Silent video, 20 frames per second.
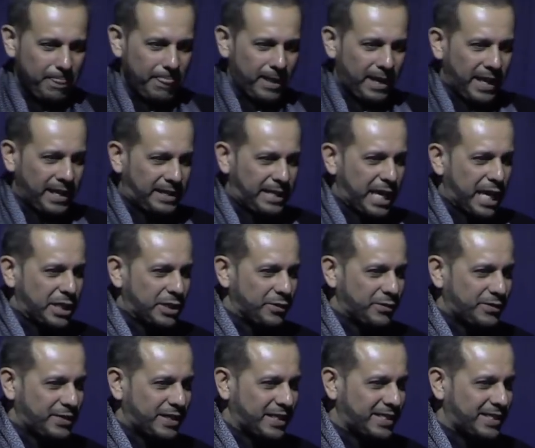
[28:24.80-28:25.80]
at the age of
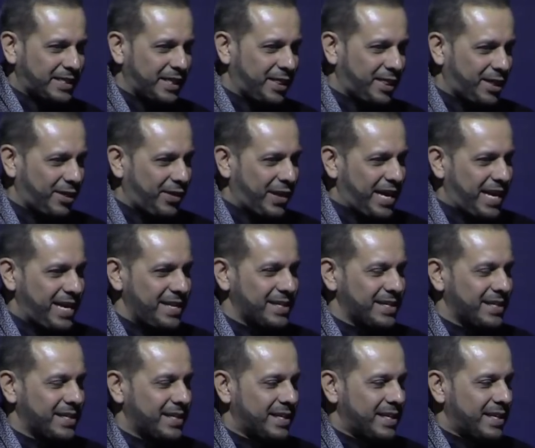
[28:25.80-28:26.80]

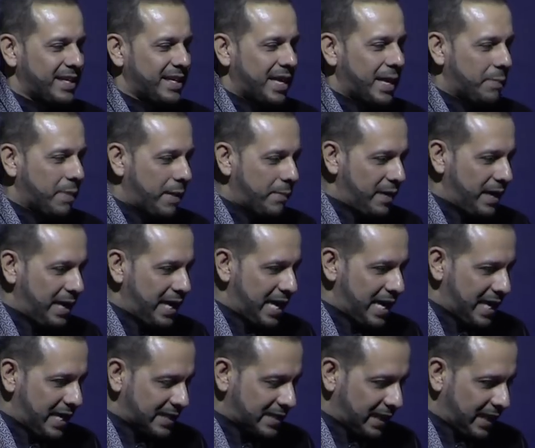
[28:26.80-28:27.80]
sixty-three, Imam Ali
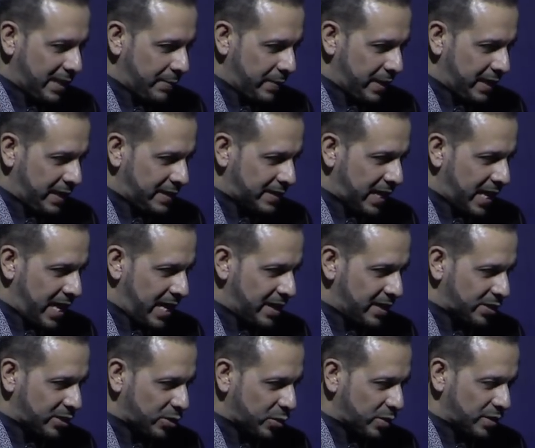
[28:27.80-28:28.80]
alayhi salam had his
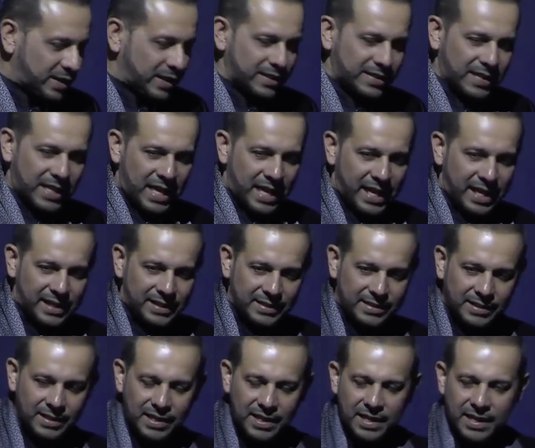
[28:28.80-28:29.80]
eyes towards his
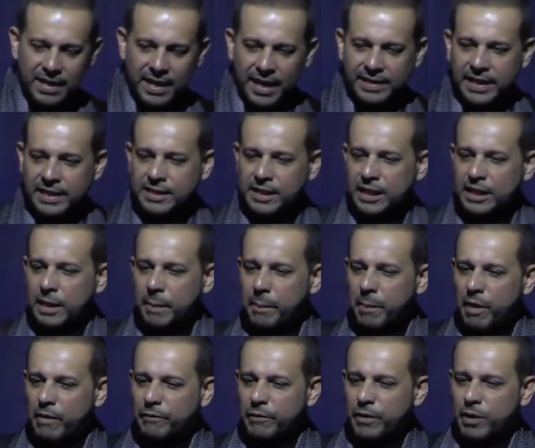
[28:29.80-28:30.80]
eyes. And they said the
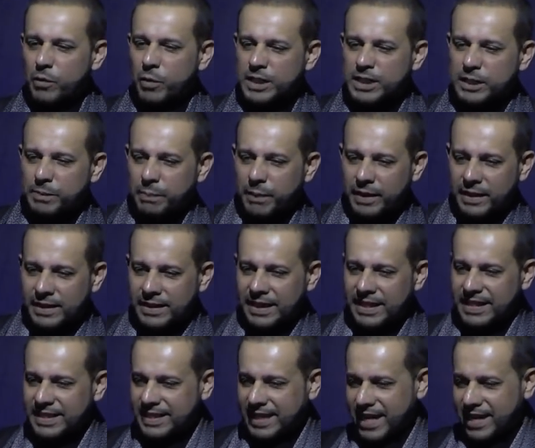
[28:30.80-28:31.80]
Prophet whispered in
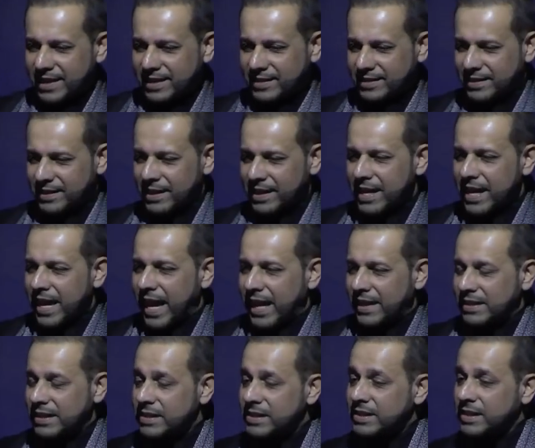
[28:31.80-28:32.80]
his ears,
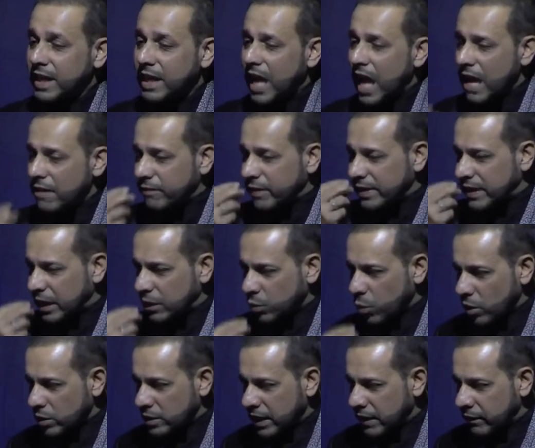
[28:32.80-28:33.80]
and the saliva that
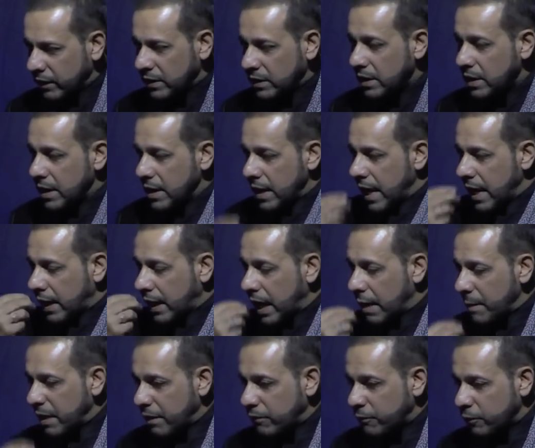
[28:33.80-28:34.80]
was even
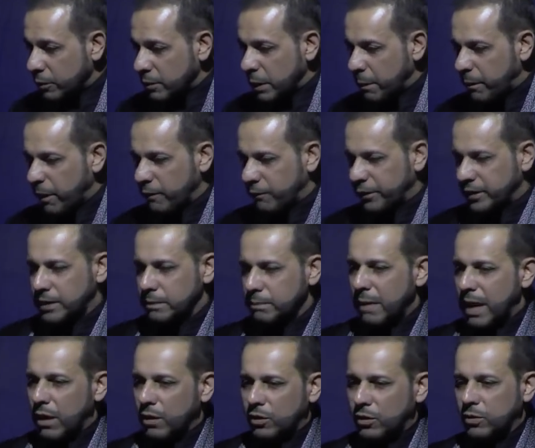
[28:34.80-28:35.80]
coming from the Prophet's
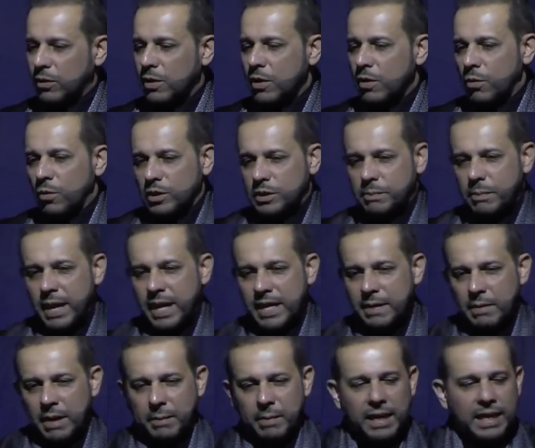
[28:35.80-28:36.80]
mouth was by
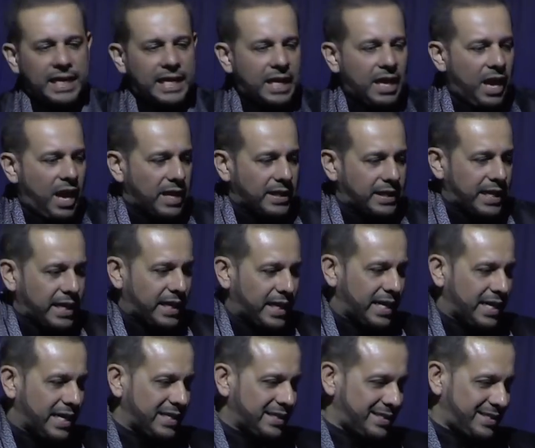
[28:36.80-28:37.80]
Imam Ali hugging
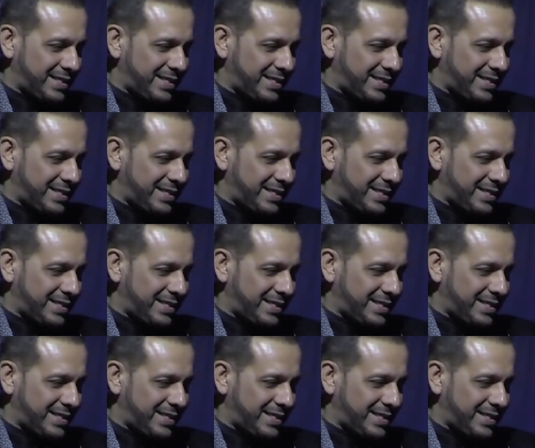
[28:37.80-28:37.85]
it.